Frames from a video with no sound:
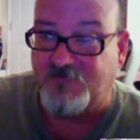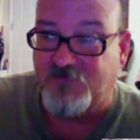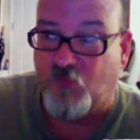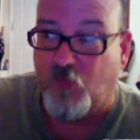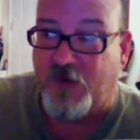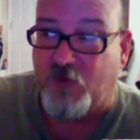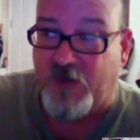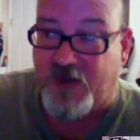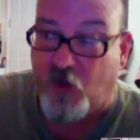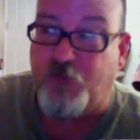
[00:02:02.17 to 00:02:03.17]
when
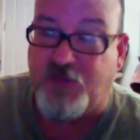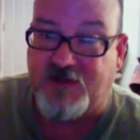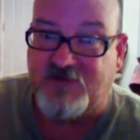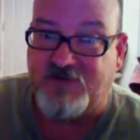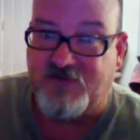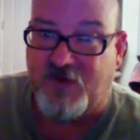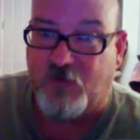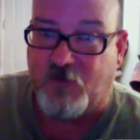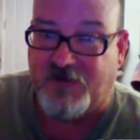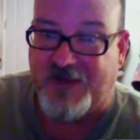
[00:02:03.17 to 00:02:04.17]
we opened, there
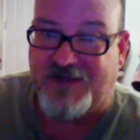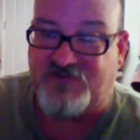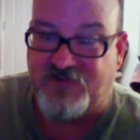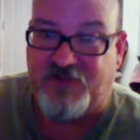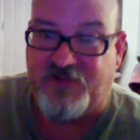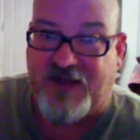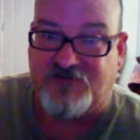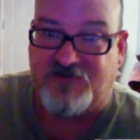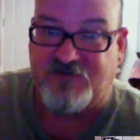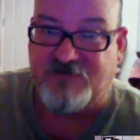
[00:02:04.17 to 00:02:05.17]
were less than a
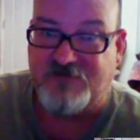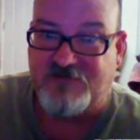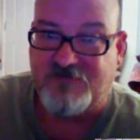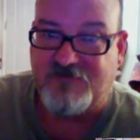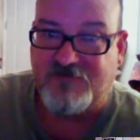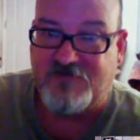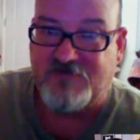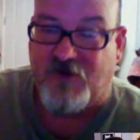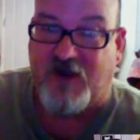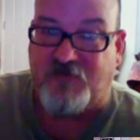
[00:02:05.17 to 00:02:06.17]
thousand
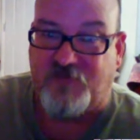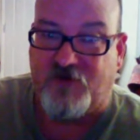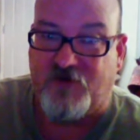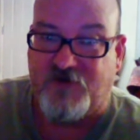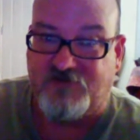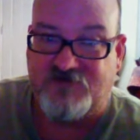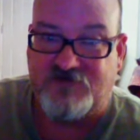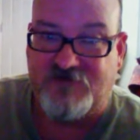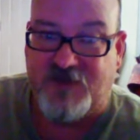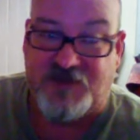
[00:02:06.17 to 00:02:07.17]
craft breweries
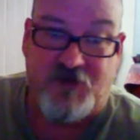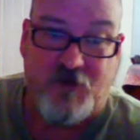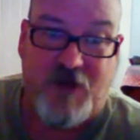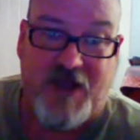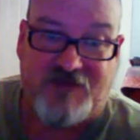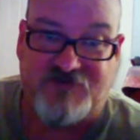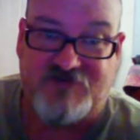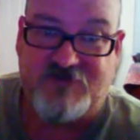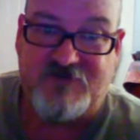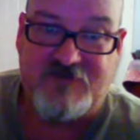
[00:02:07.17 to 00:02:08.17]
in the
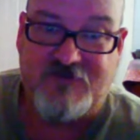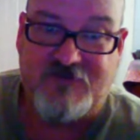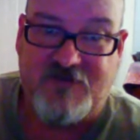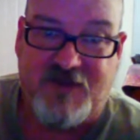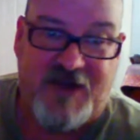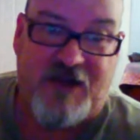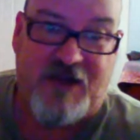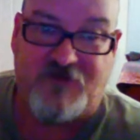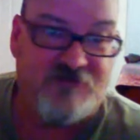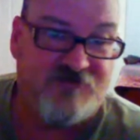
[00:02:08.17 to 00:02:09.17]
U.S. And now
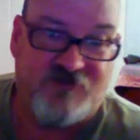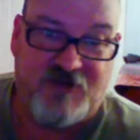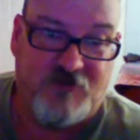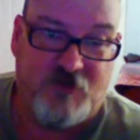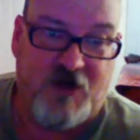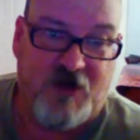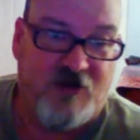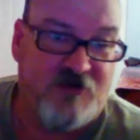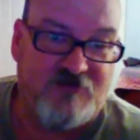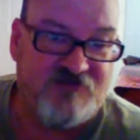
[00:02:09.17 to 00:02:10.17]
there's uh, what
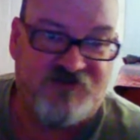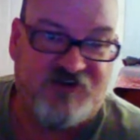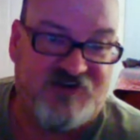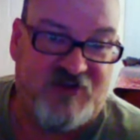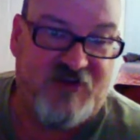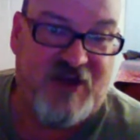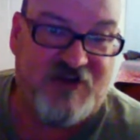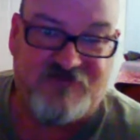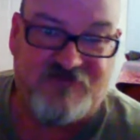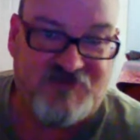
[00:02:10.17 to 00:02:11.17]

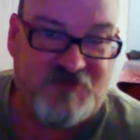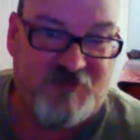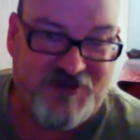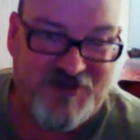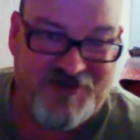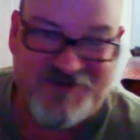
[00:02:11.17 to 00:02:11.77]
160,000, something like that.